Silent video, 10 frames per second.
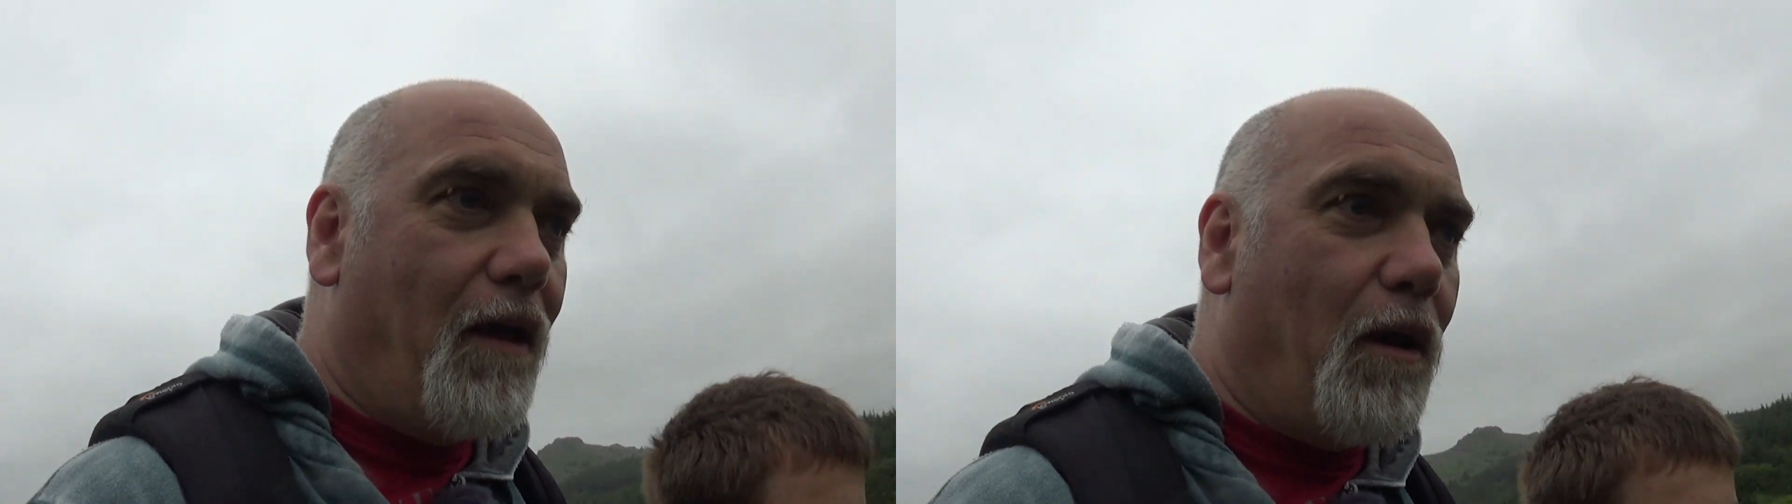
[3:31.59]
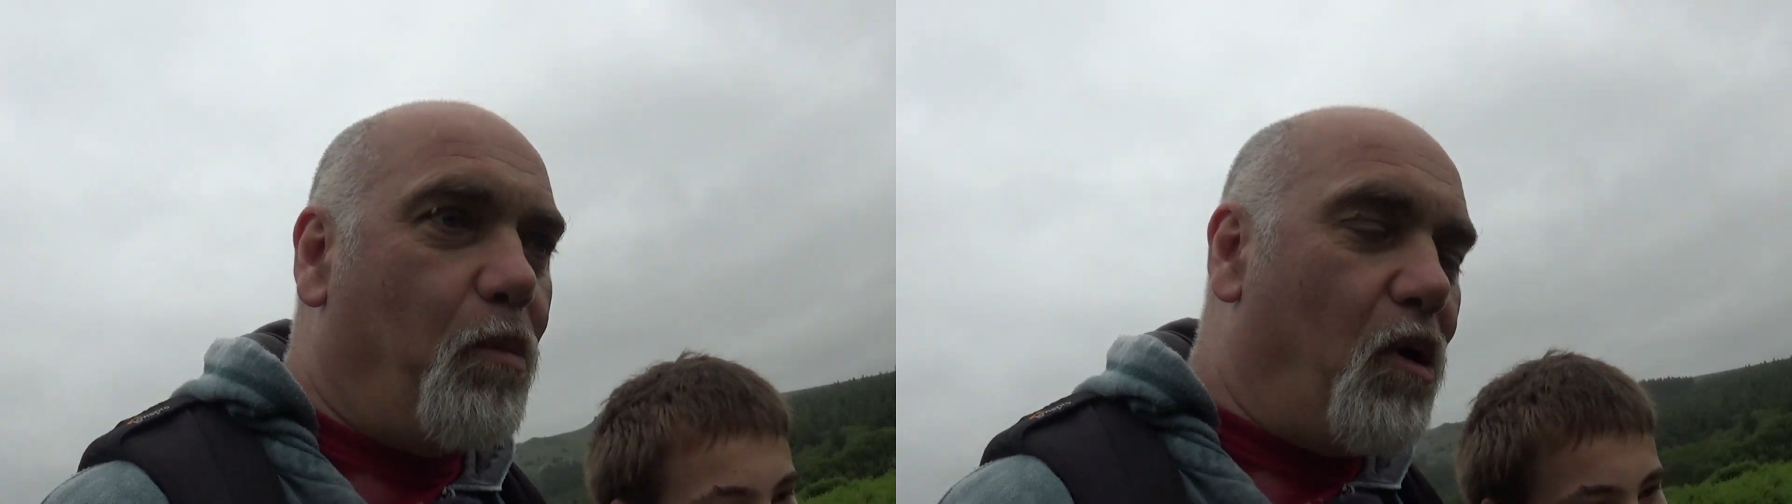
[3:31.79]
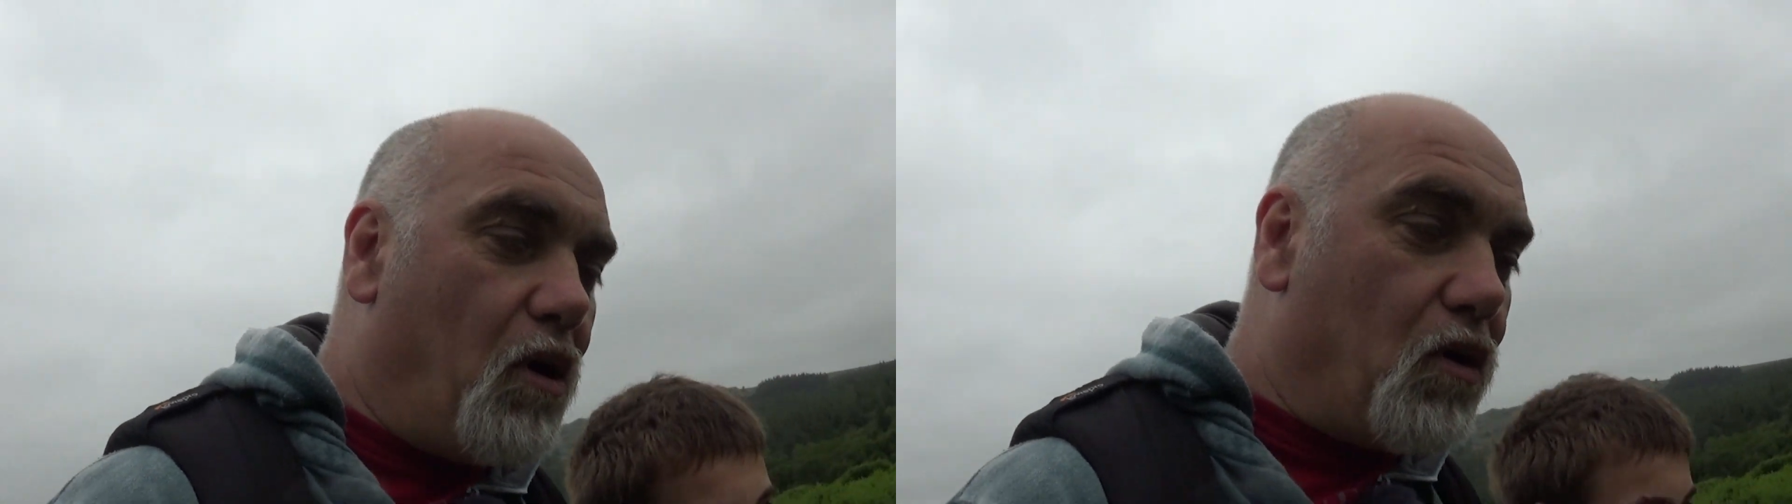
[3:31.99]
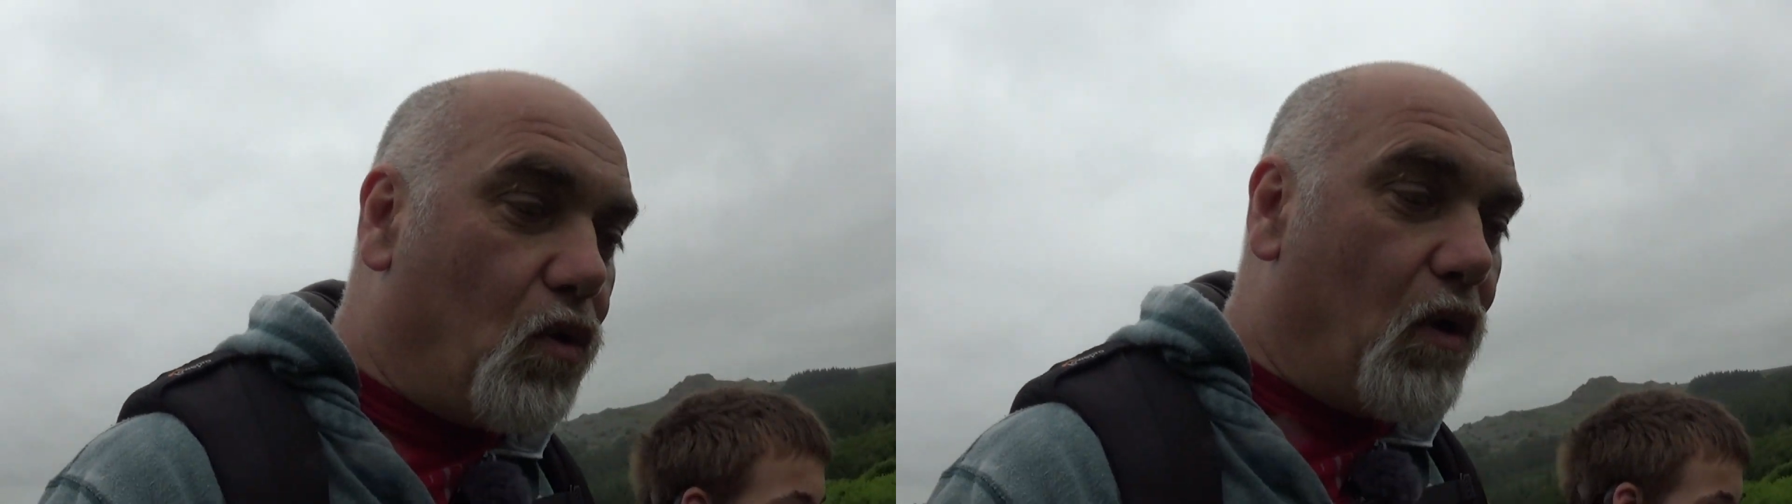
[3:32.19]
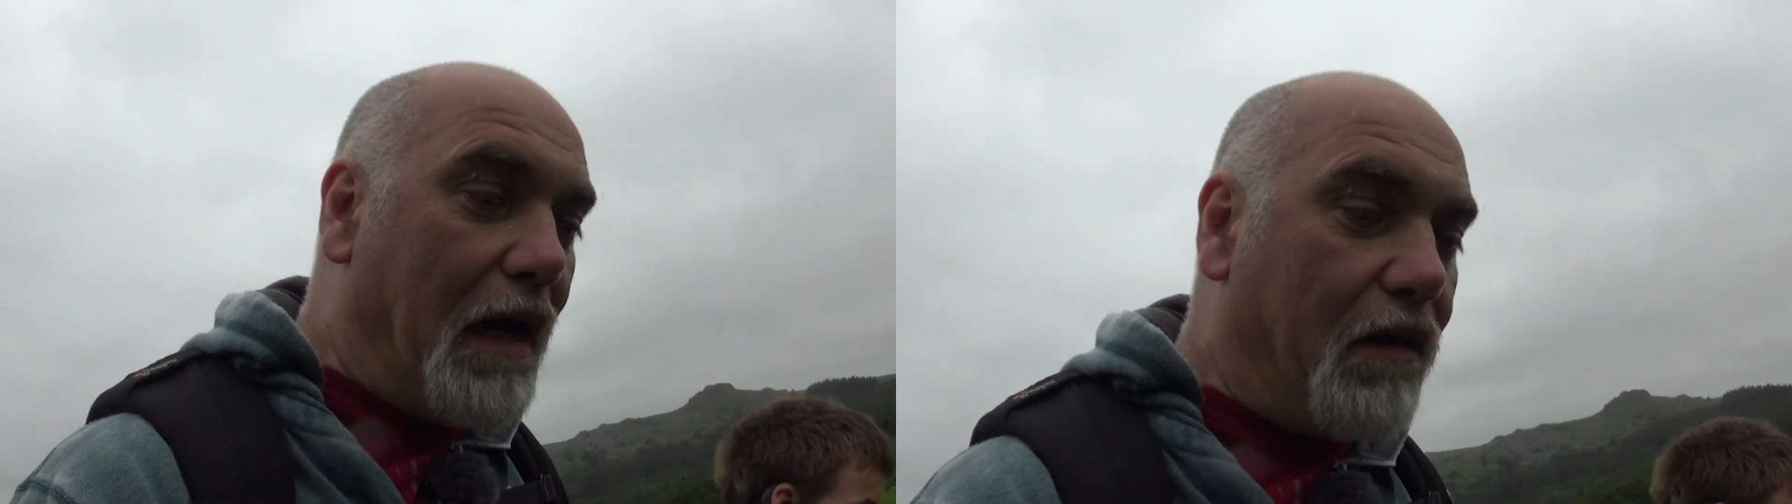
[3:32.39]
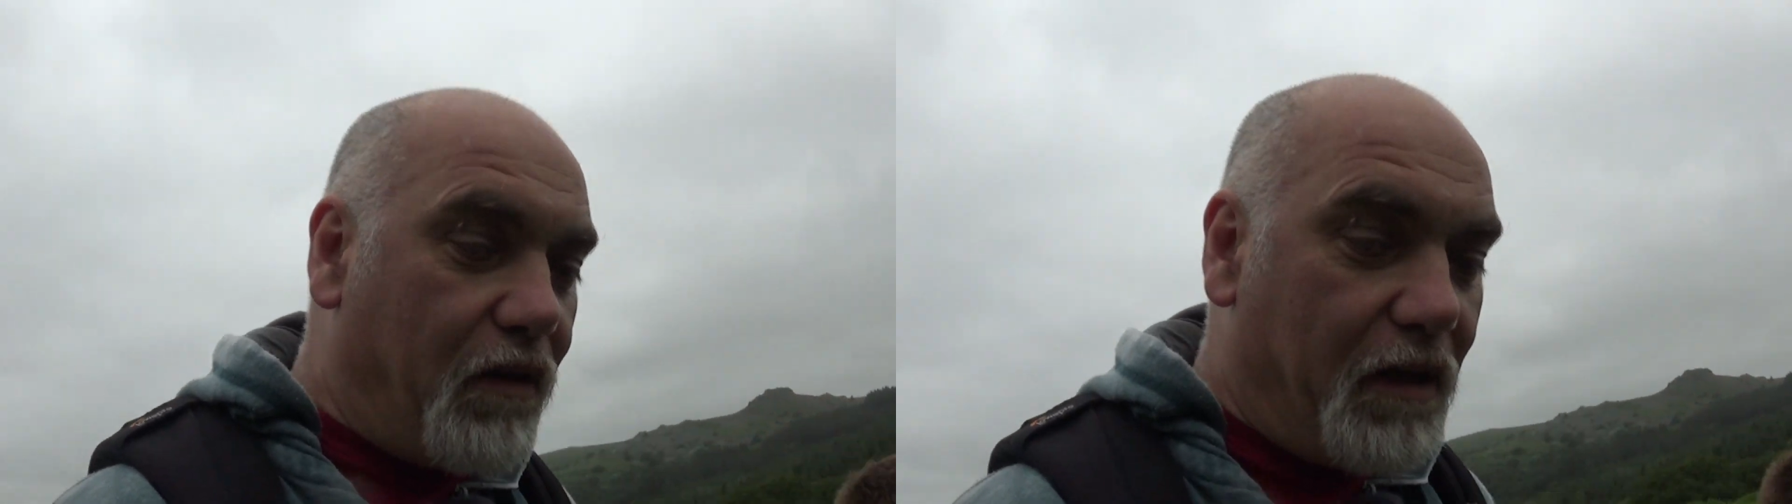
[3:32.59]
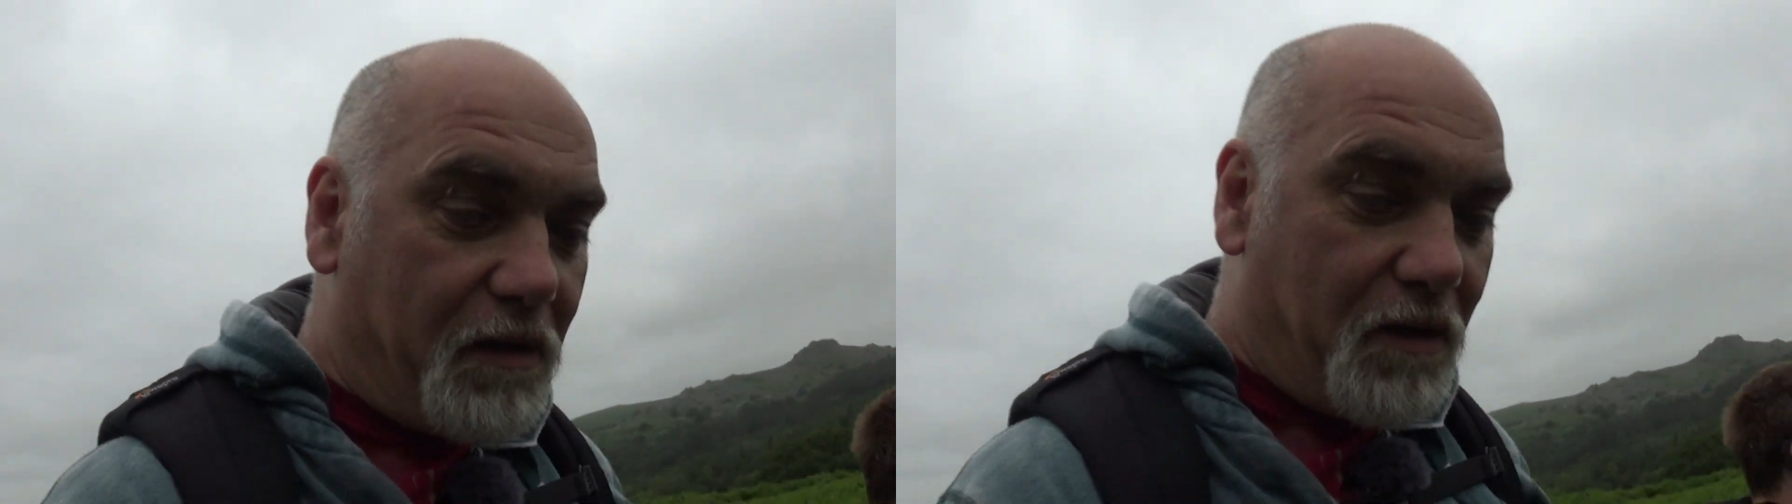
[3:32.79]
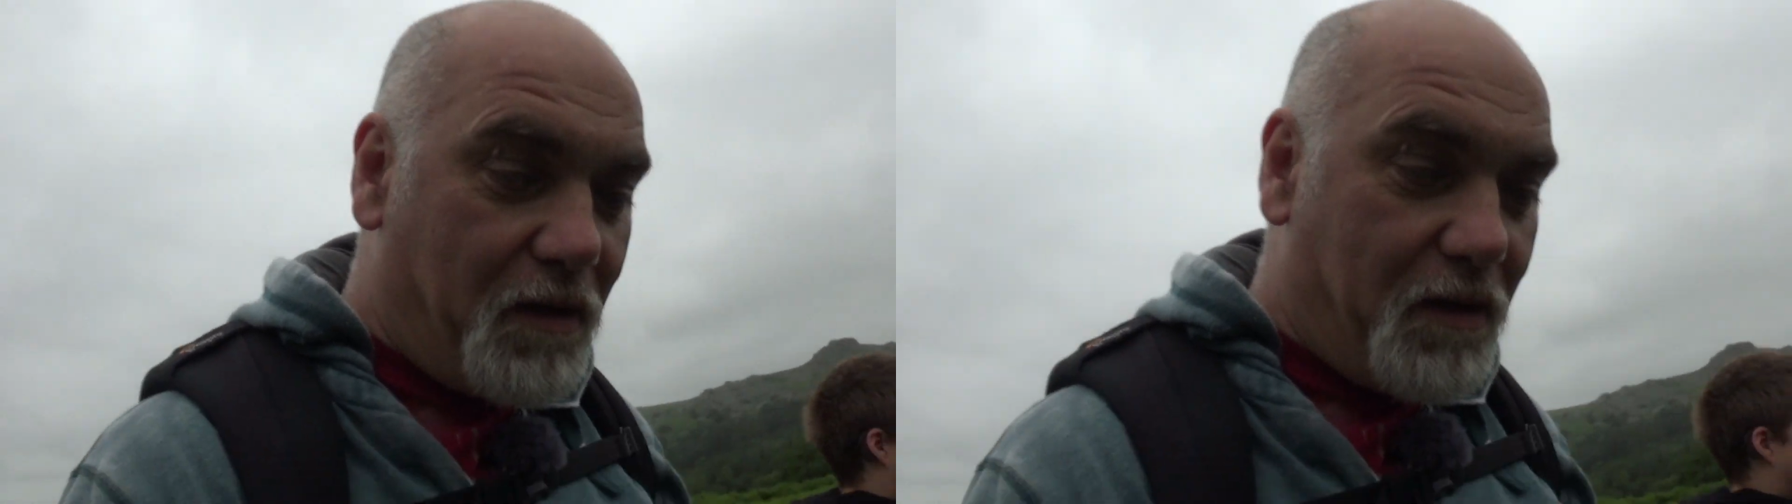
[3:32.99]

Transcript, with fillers: a parkour athlete.